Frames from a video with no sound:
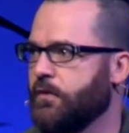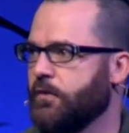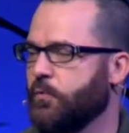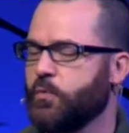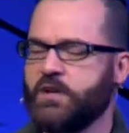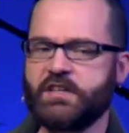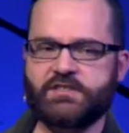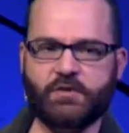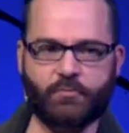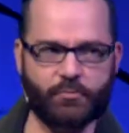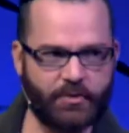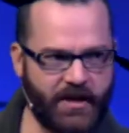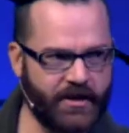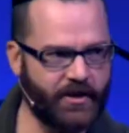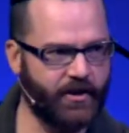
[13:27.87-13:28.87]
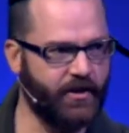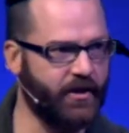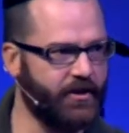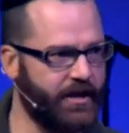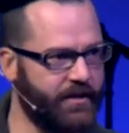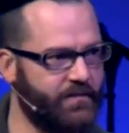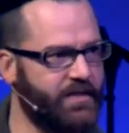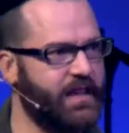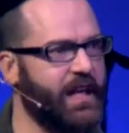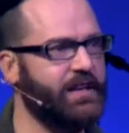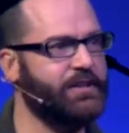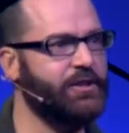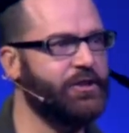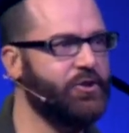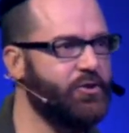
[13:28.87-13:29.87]
we as a reader are given that
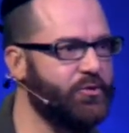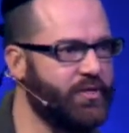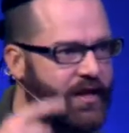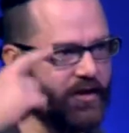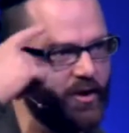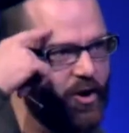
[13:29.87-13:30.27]
clue that,